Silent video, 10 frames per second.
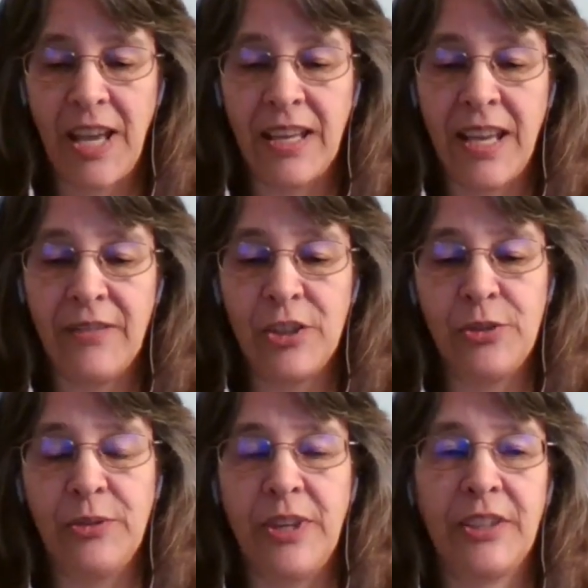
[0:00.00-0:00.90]
gave
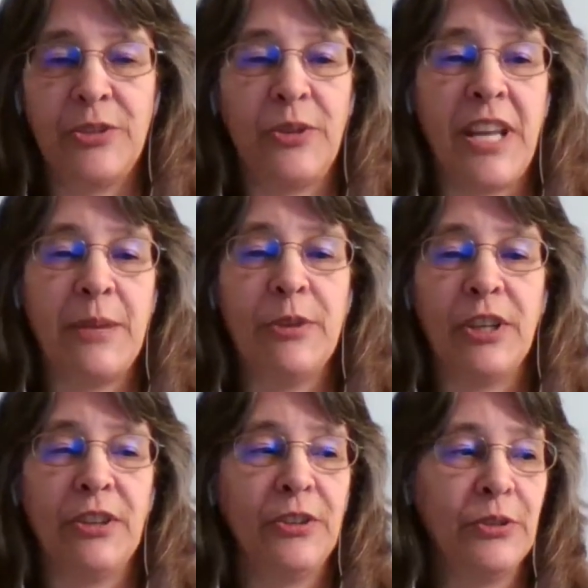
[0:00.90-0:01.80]
it to a next door
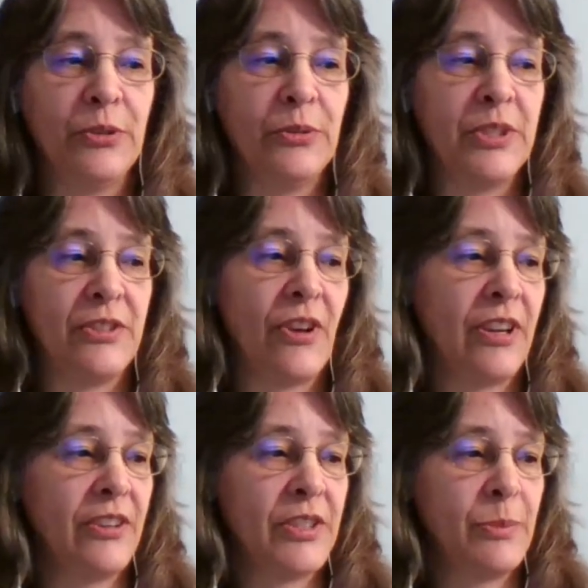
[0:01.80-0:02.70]
neighbor who is
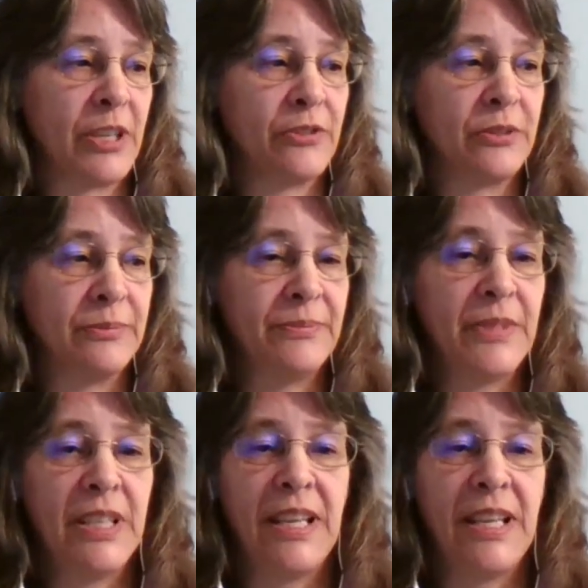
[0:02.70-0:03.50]
not on the spectrum,